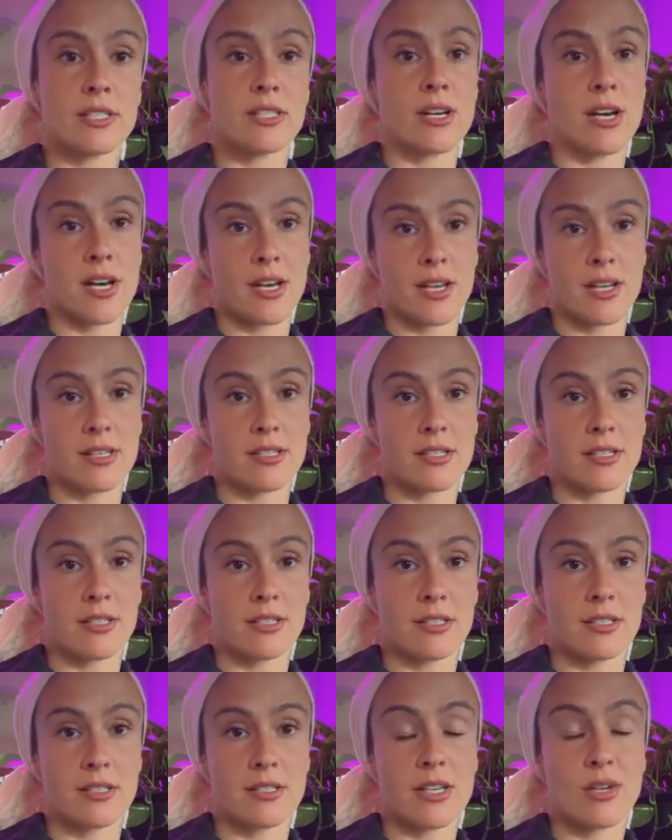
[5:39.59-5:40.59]
to hide
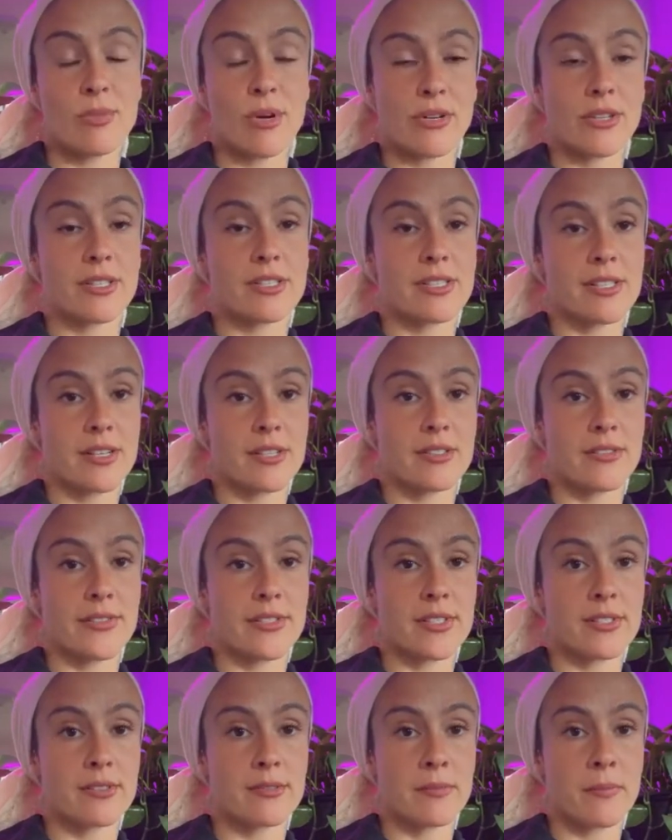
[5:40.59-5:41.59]
about
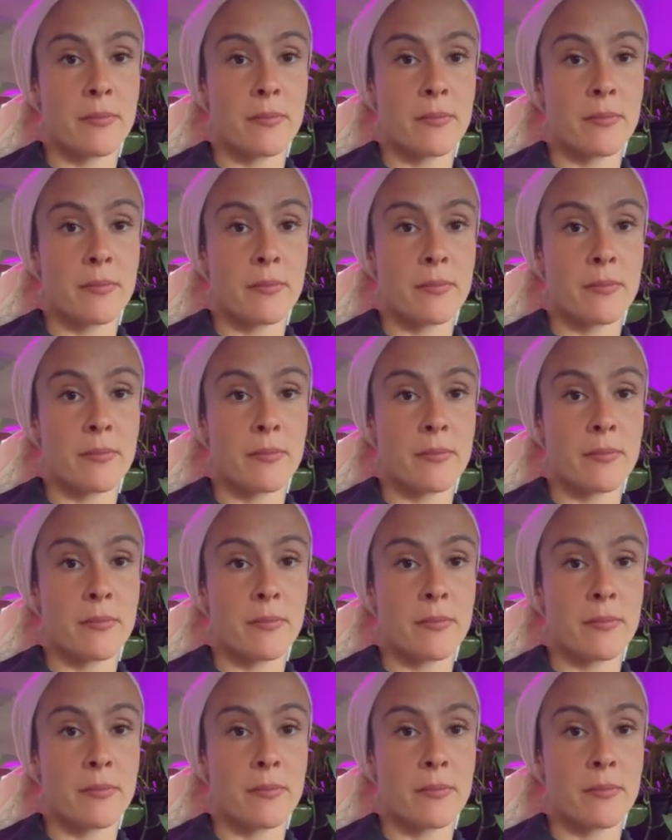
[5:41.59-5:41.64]
ourselves,